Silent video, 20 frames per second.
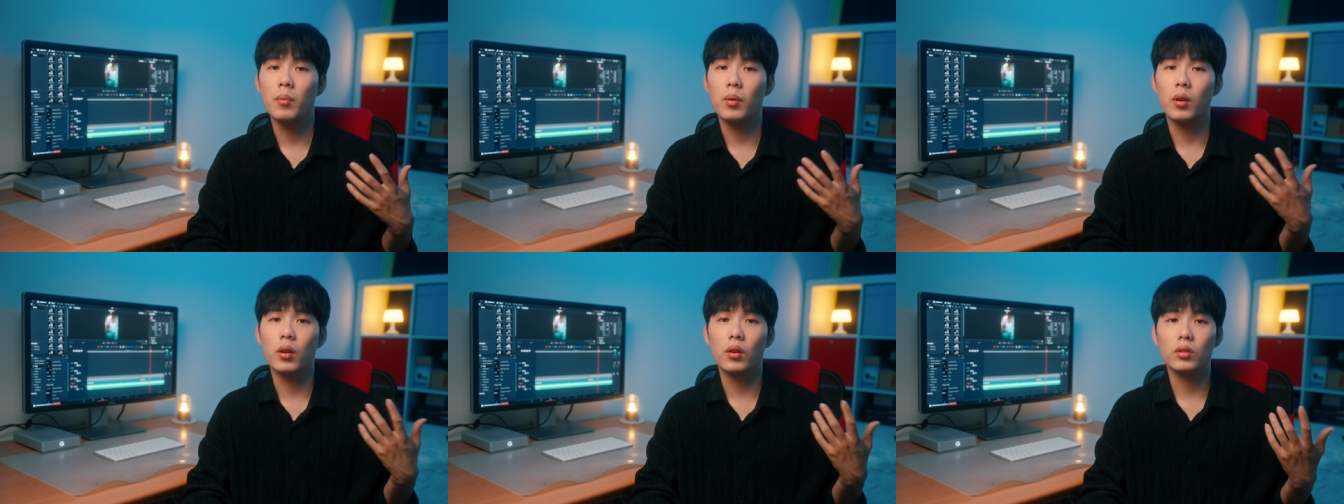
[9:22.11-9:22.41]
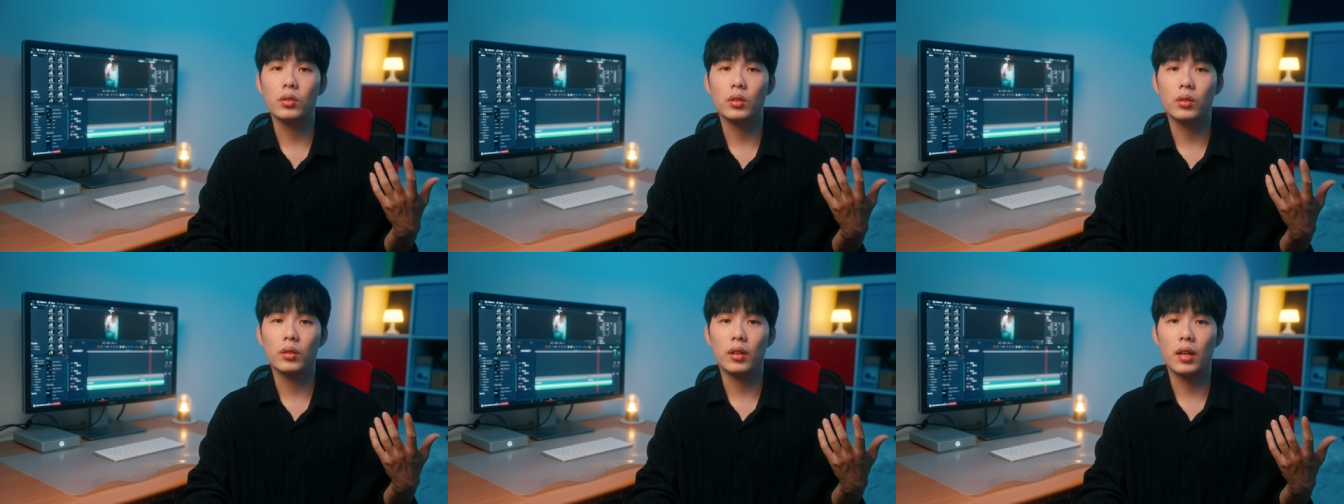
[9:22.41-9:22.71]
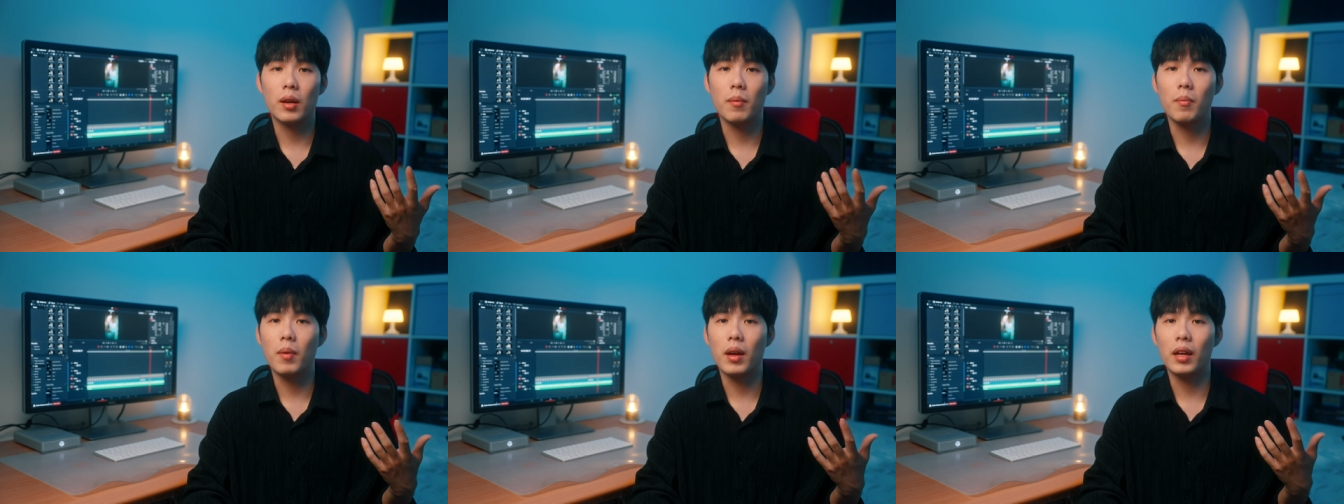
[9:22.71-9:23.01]
but also
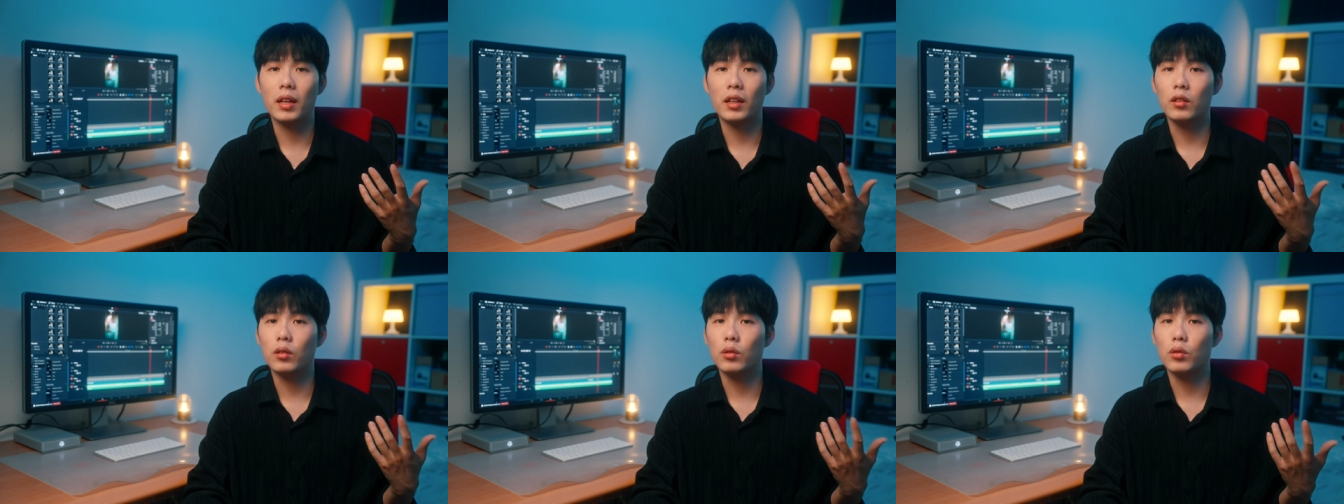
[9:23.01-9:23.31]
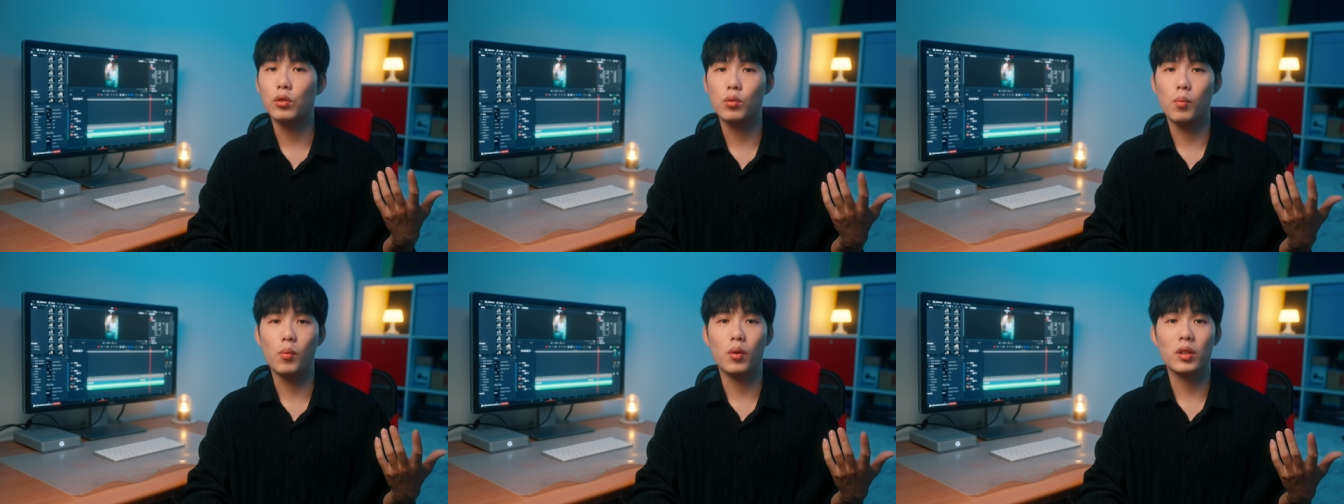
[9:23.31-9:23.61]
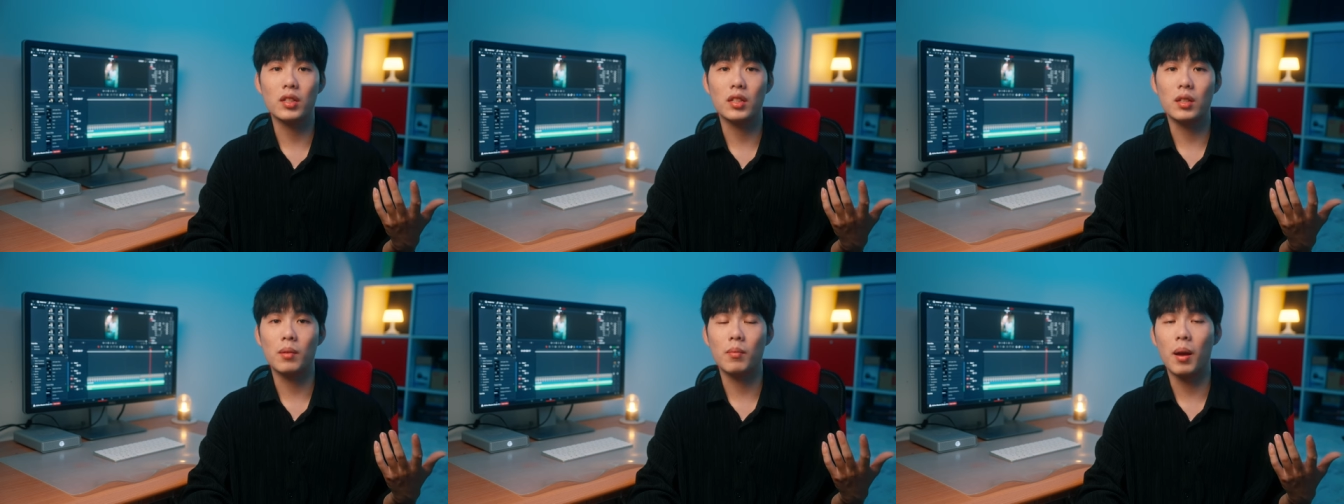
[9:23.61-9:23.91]
can make it look more
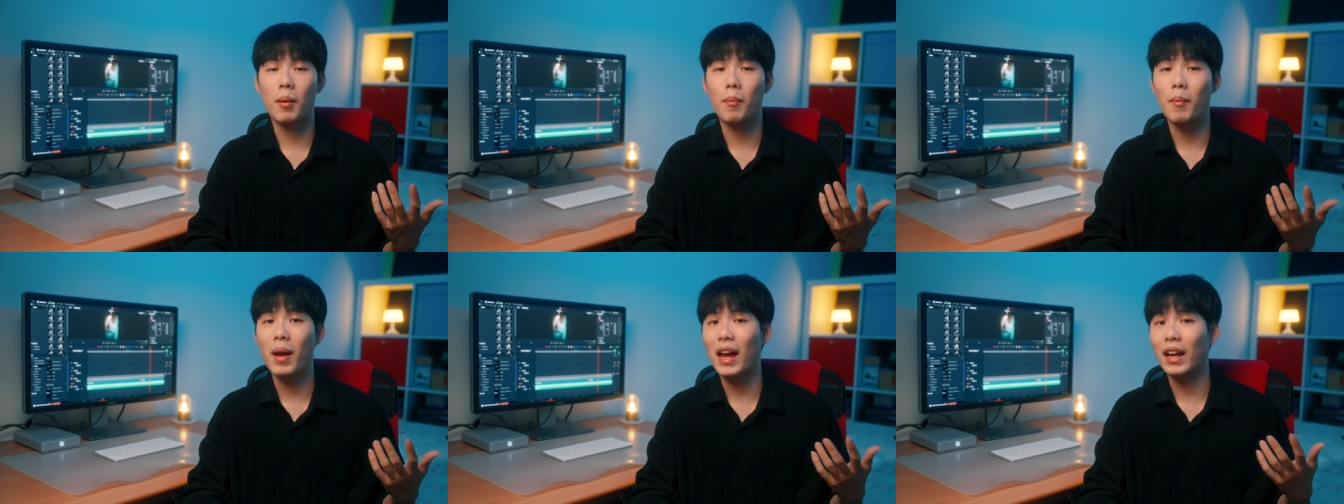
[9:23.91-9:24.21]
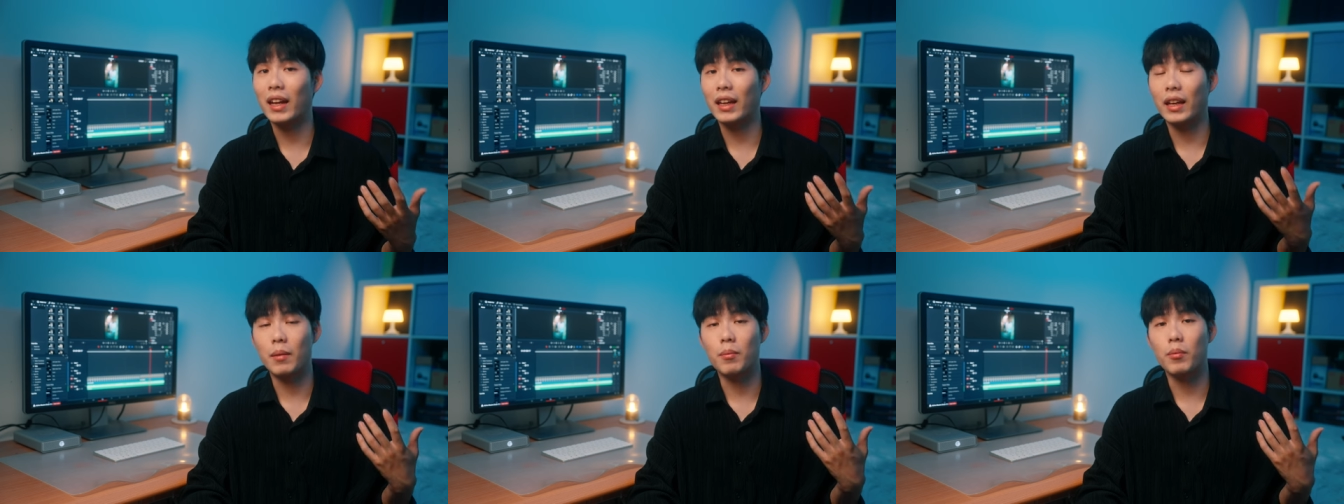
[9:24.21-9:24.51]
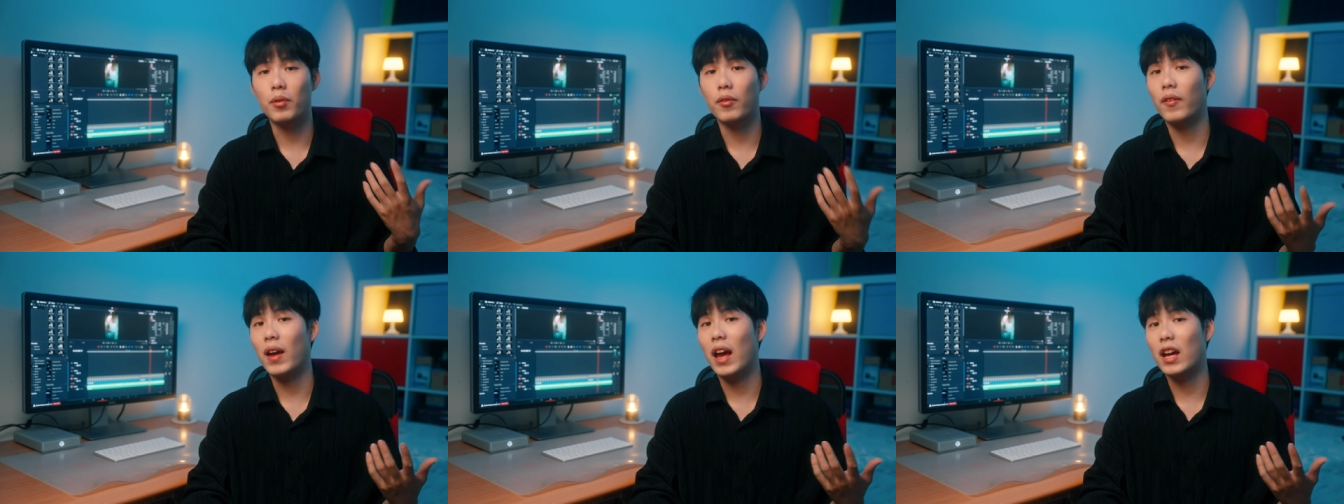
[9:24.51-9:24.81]
cinematic and
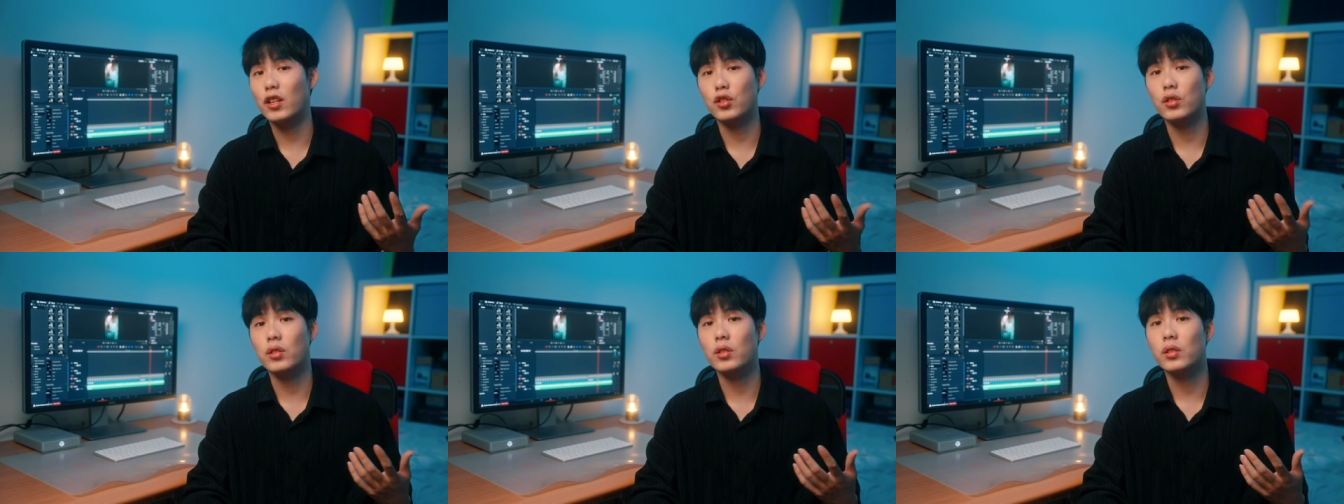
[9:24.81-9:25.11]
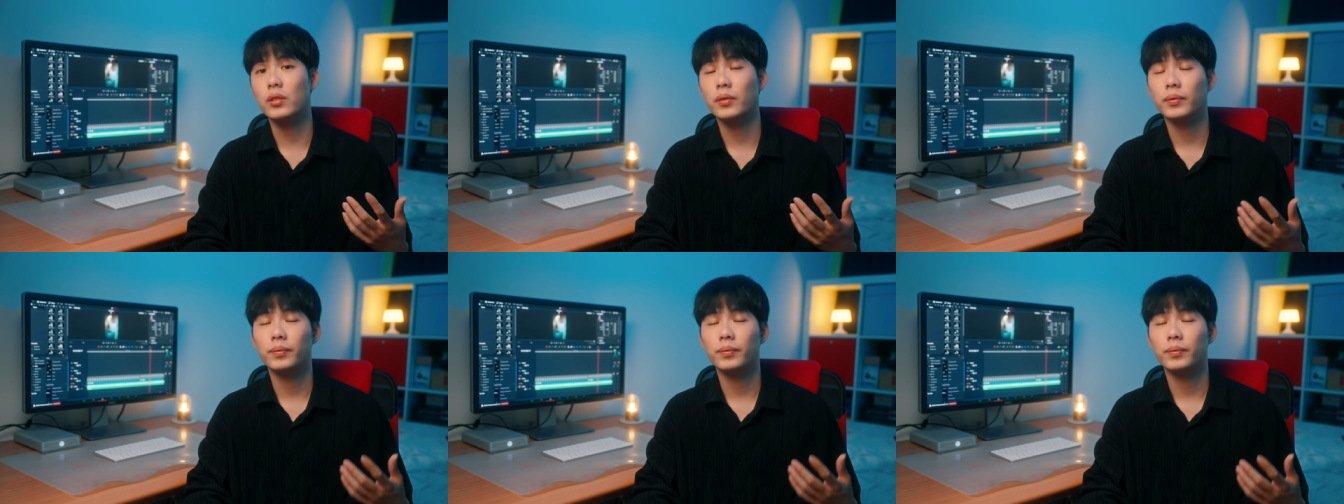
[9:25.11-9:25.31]
professional.